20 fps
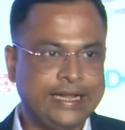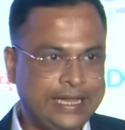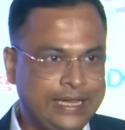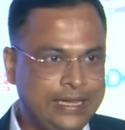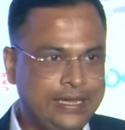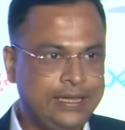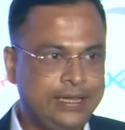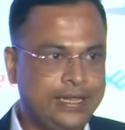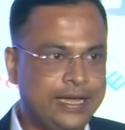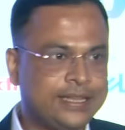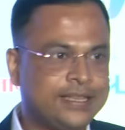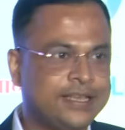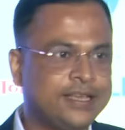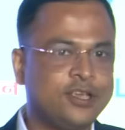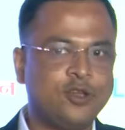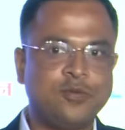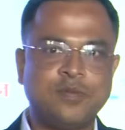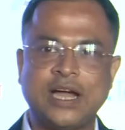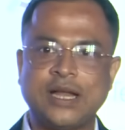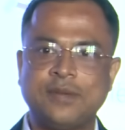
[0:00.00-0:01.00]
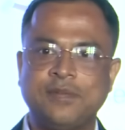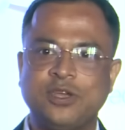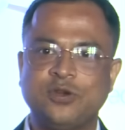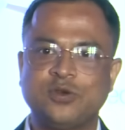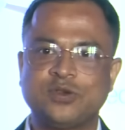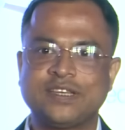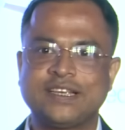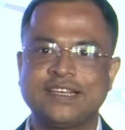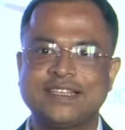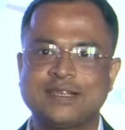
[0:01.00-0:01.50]
Dell, I think you might be
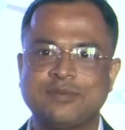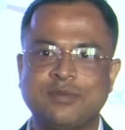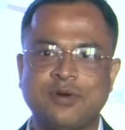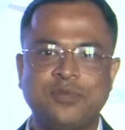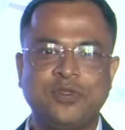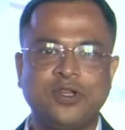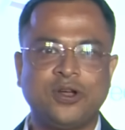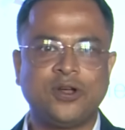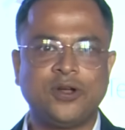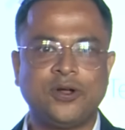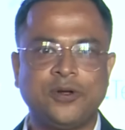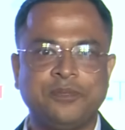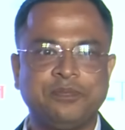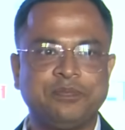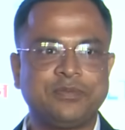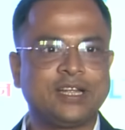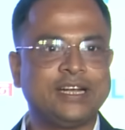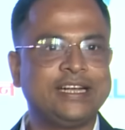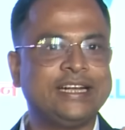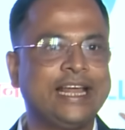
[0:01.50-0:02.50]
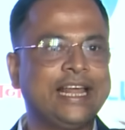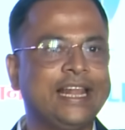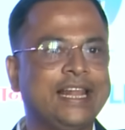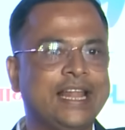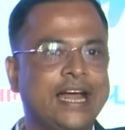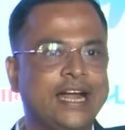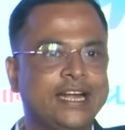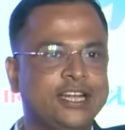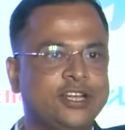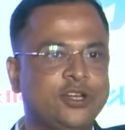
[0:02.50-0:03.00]
using some of the Dell
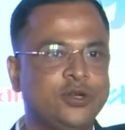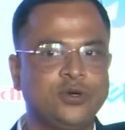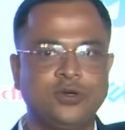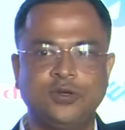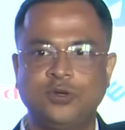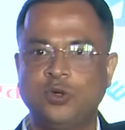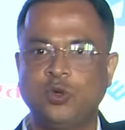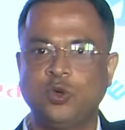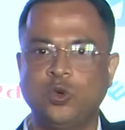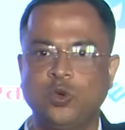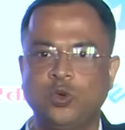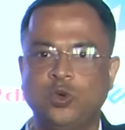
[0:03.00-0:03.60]
Latitude.